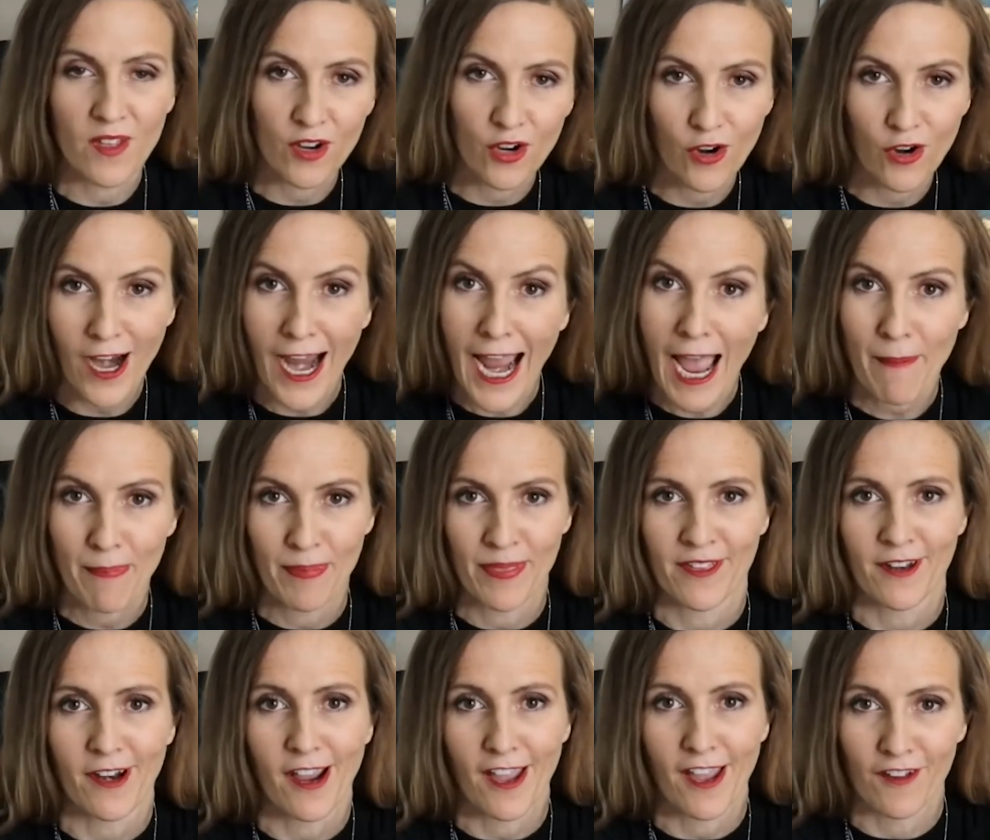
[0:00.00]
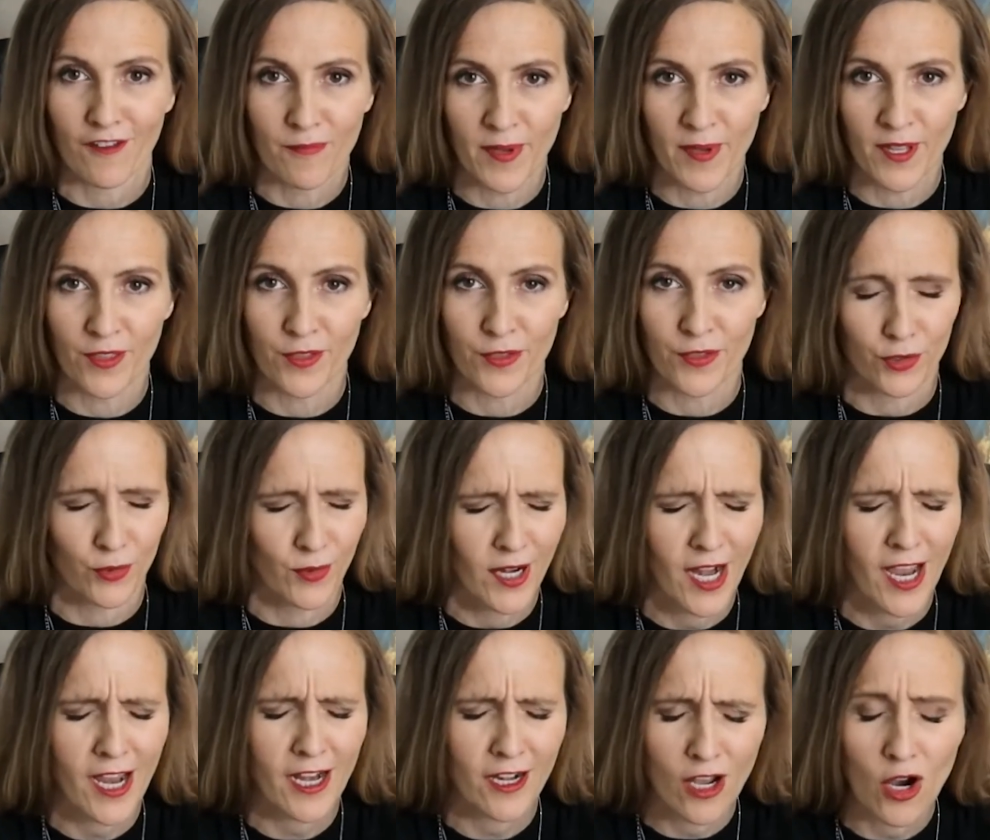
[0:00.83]
crap that I have been through, and
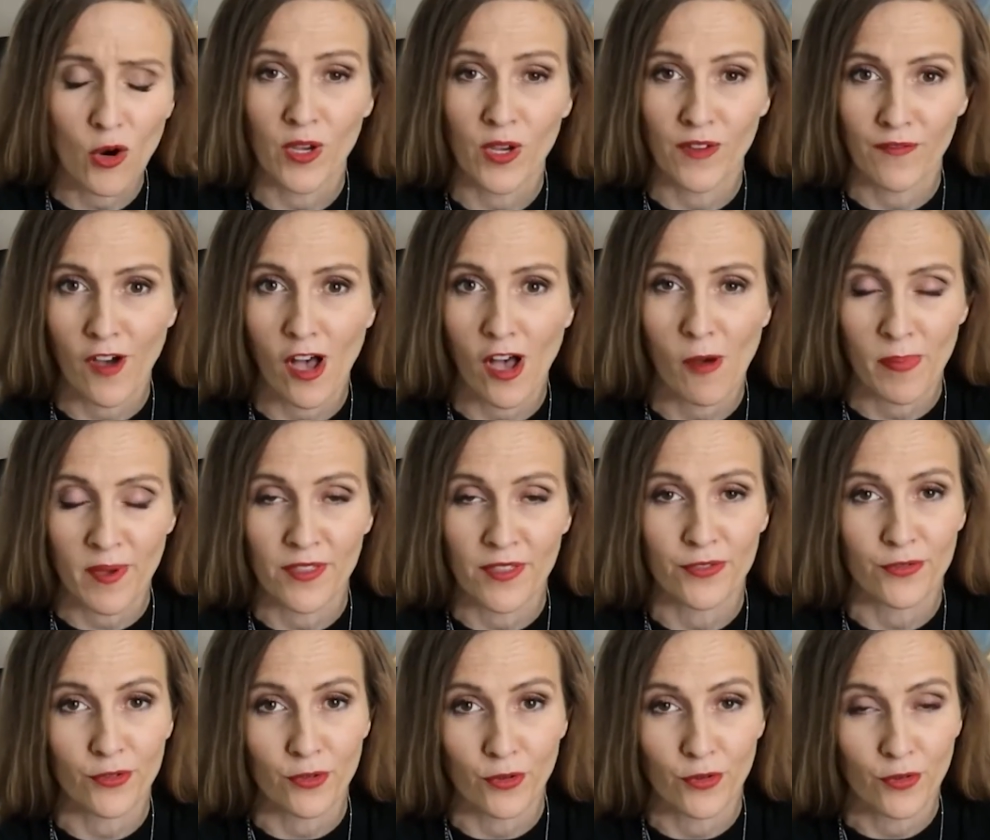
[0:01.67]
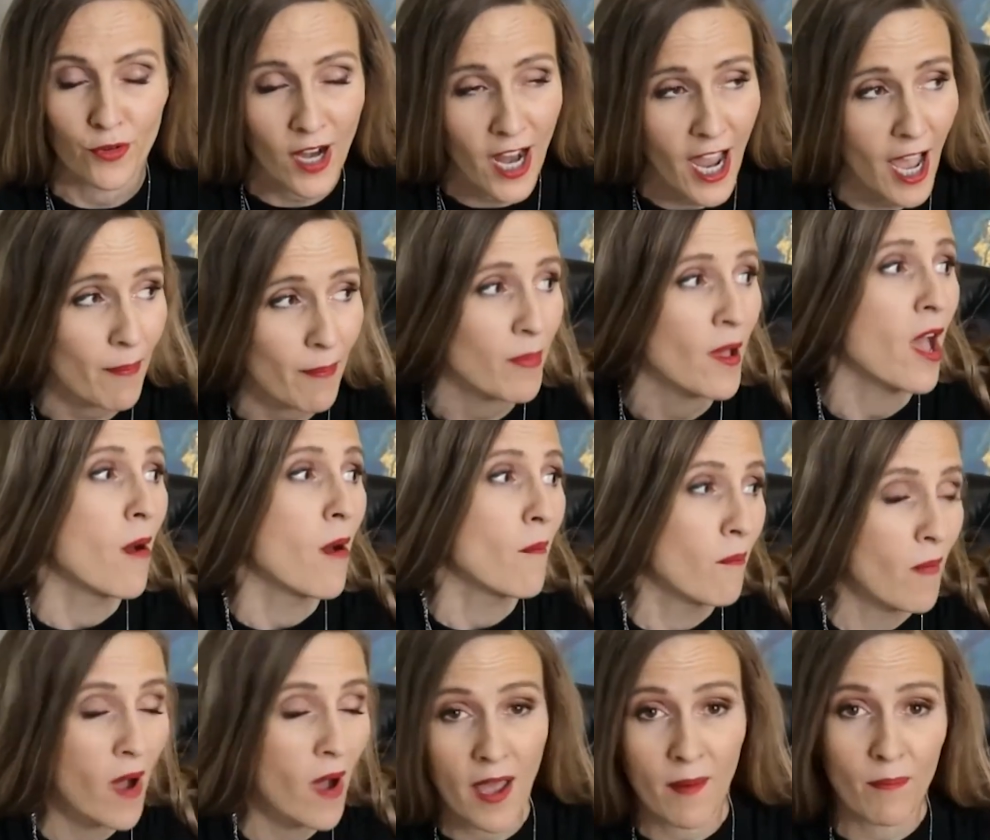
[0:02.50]
I know we've all been through crap,
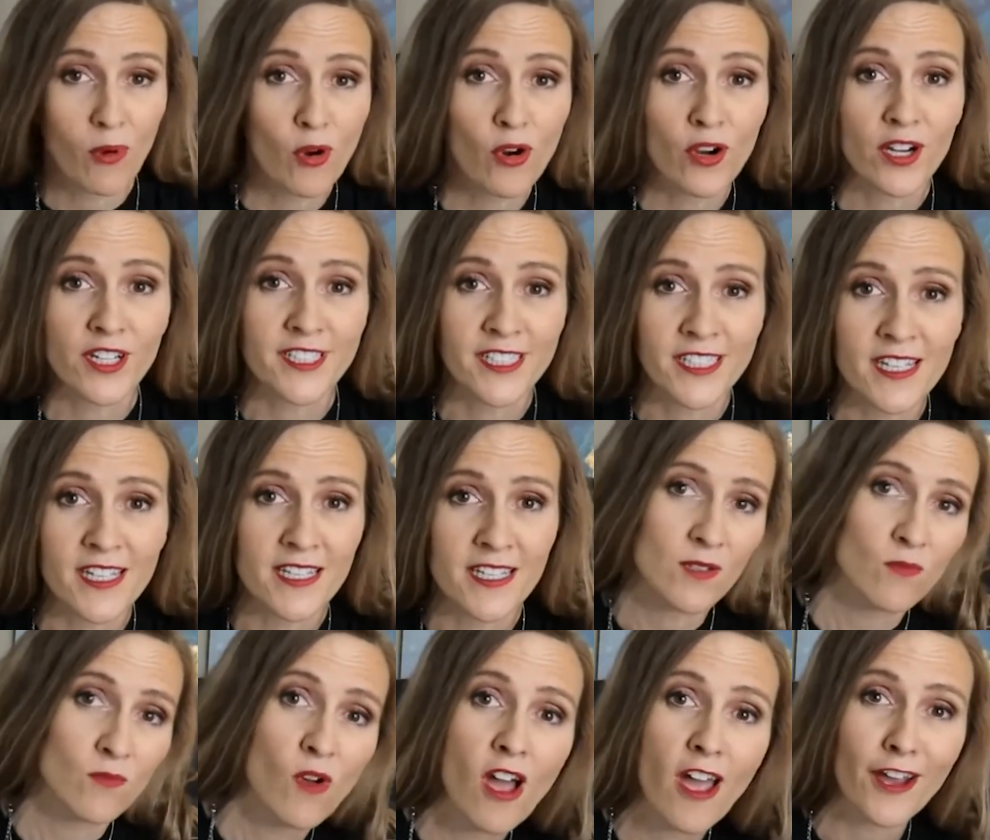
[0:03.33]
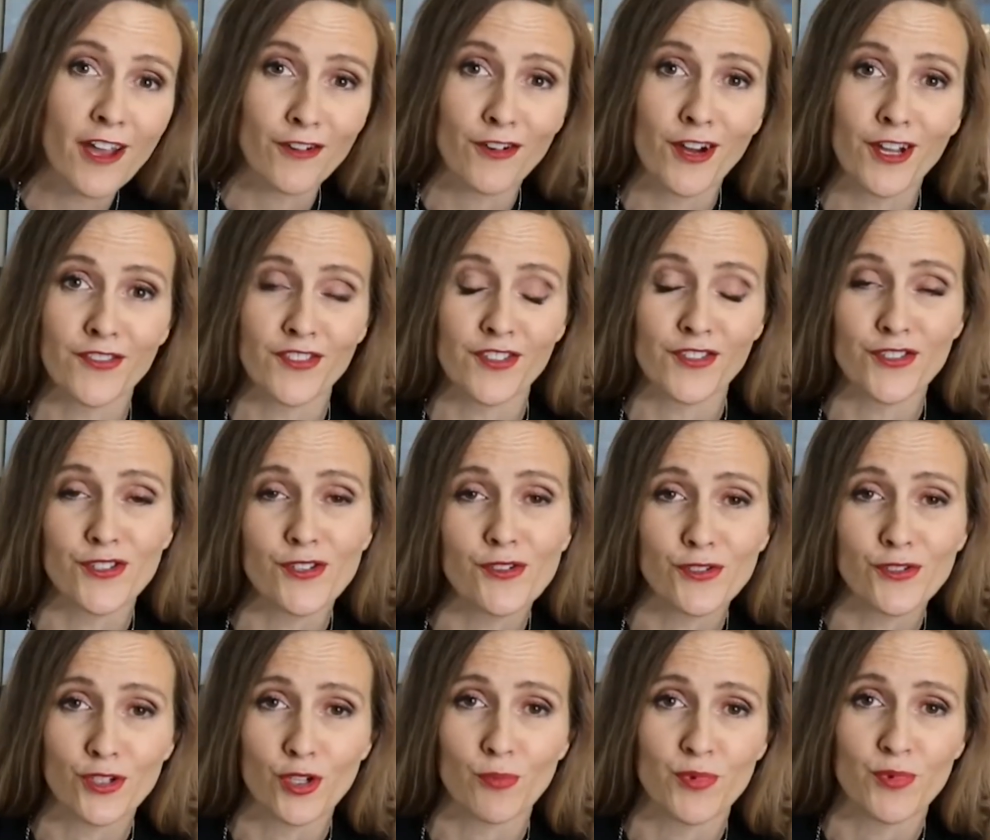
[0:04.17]
my point is, and why I create this
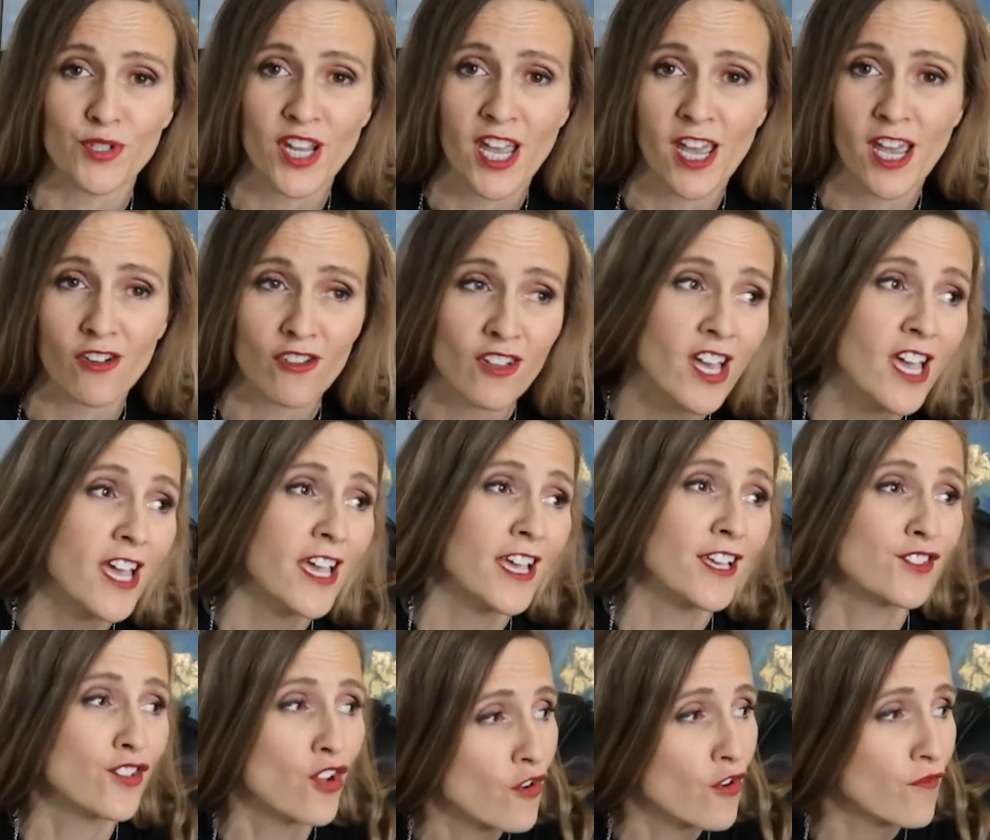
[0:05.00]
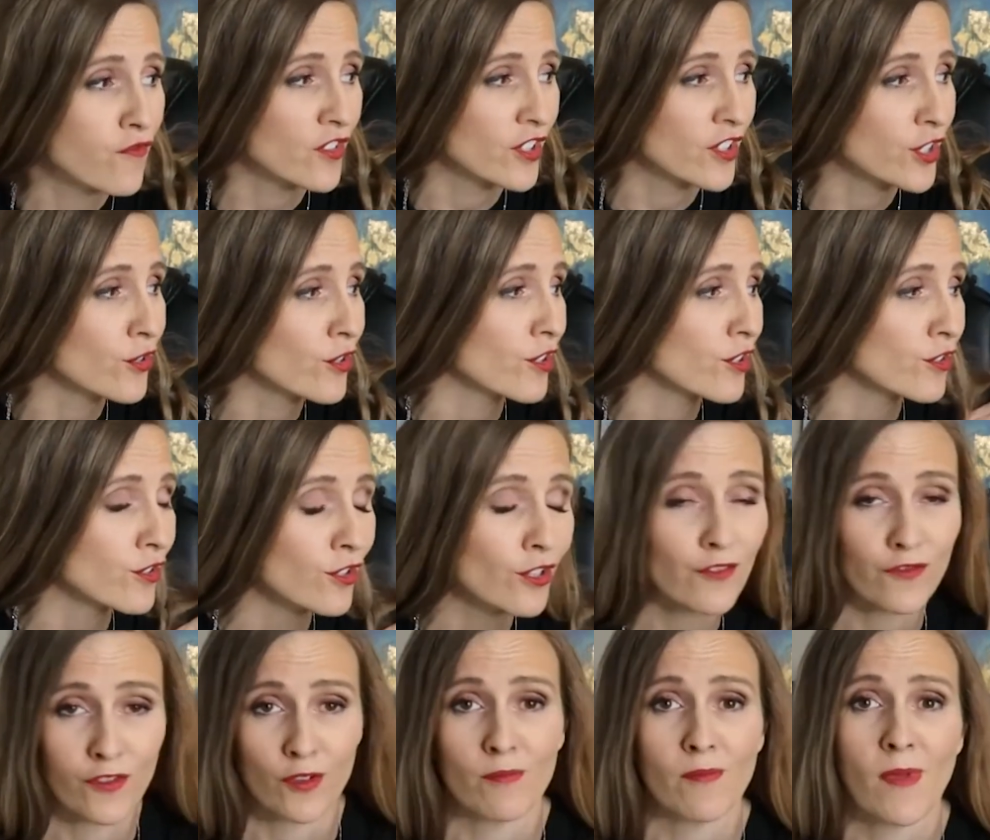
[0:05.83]
YouTube channel, is hopefully you can learn
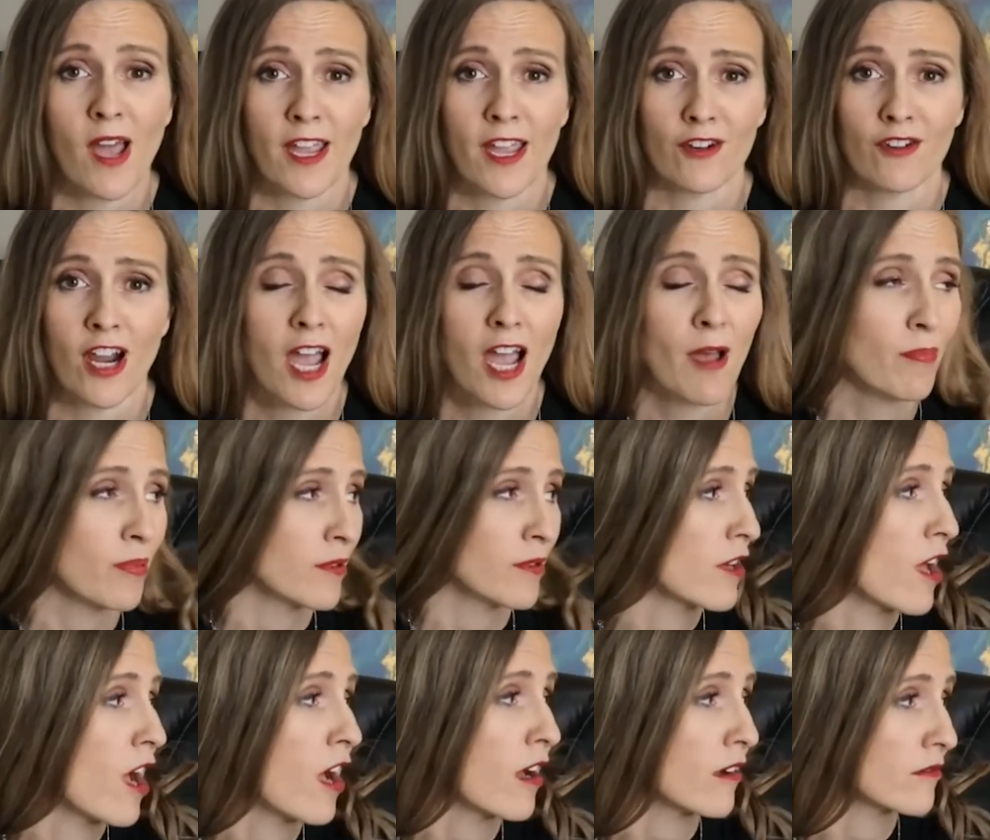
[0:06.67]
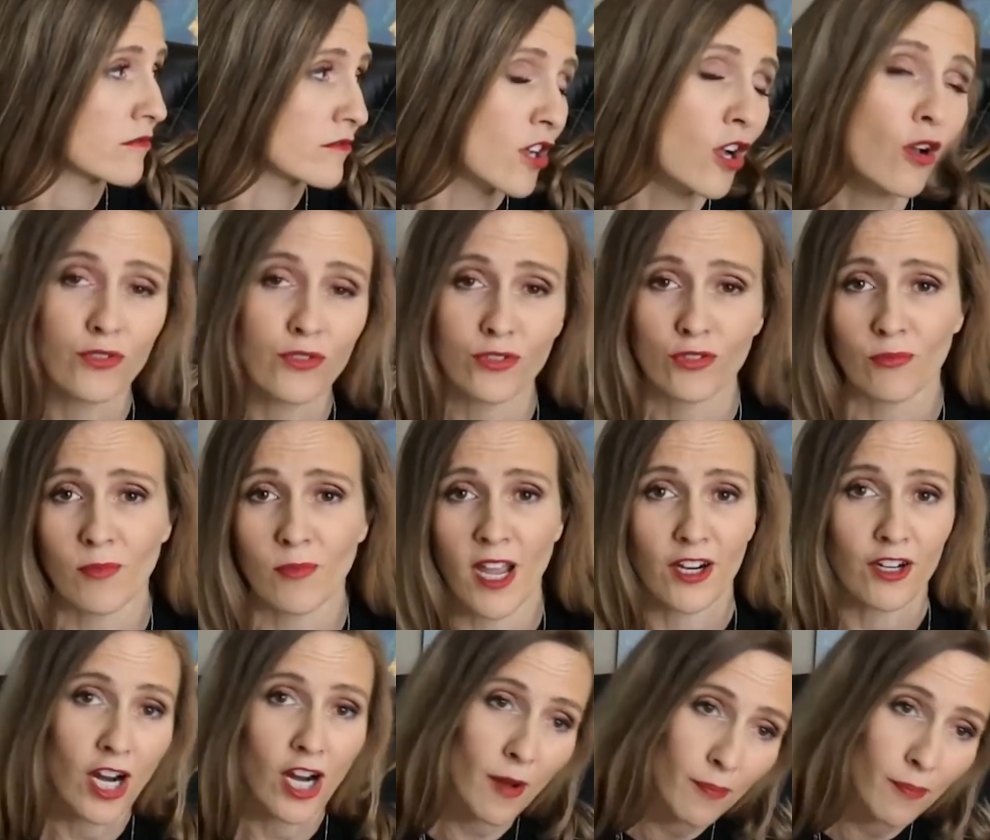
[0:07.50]
from my crap and not go through my crap.